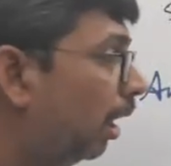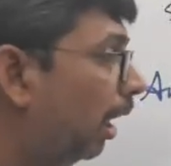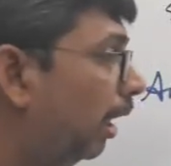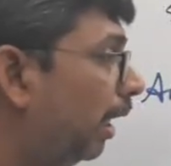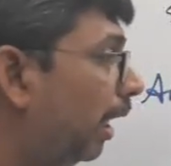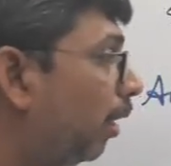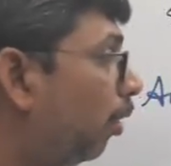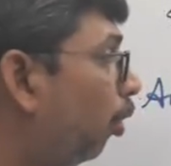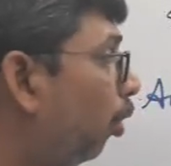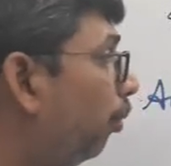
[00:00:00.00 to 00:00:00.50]

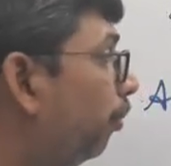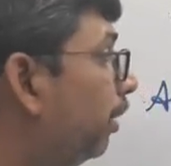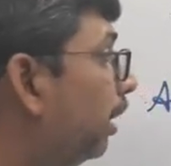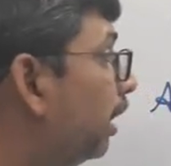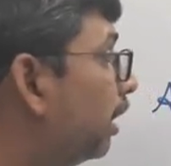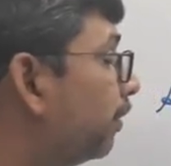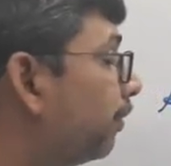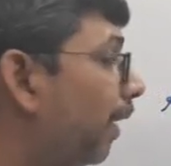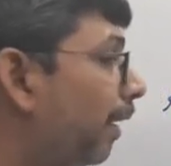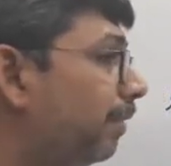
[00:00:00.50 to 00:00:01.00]
and I hope
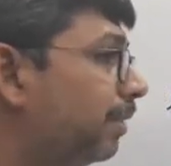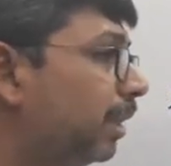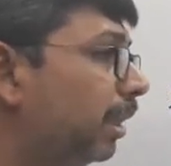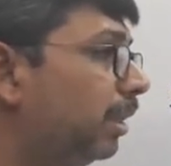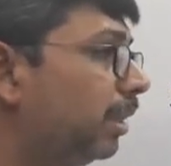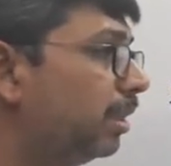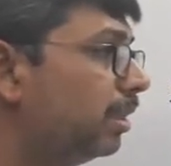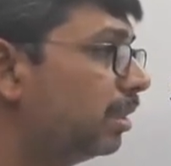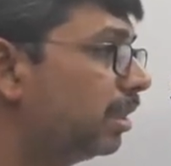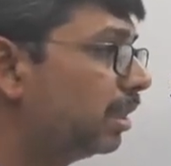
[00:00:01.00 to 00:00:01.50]
these 5
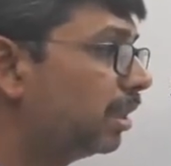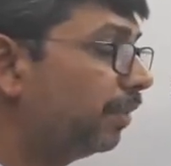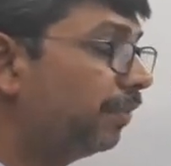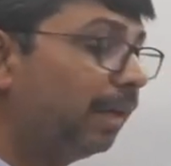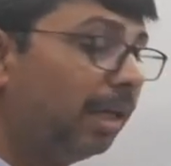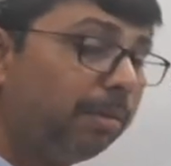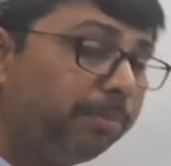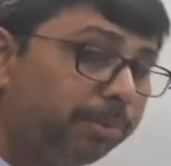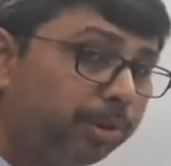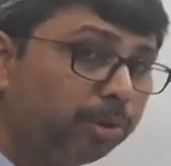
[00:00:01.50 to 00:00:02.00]
sentences have
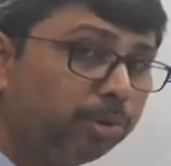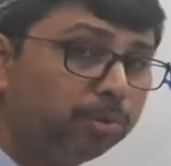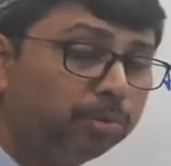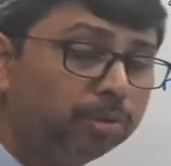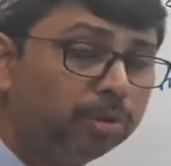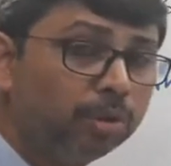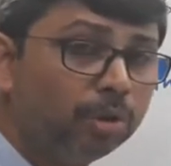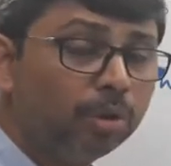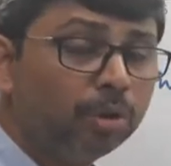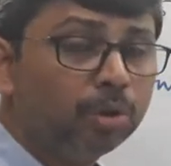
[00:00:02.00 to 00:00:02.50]
helped
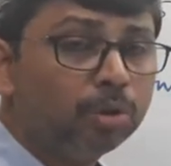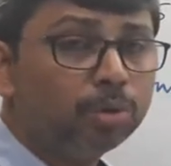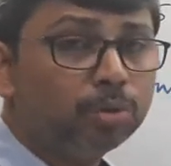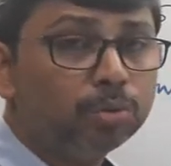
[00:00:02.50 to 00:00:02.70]
you